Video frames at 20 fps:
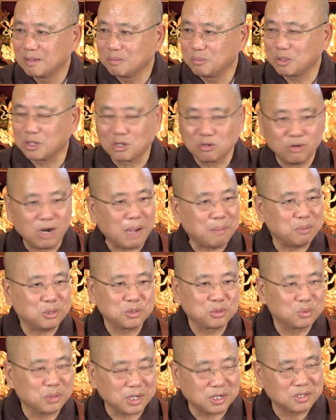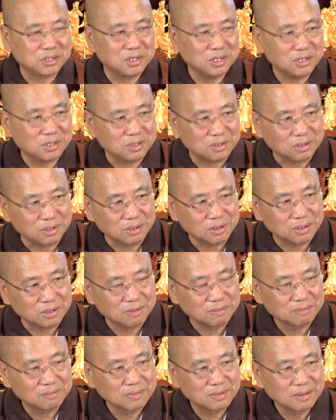We grab onto existence.
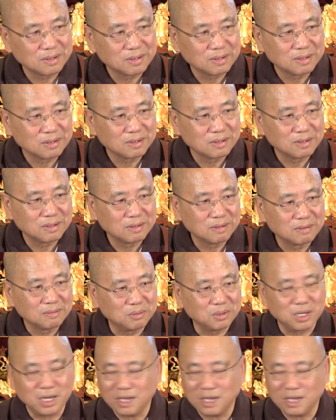We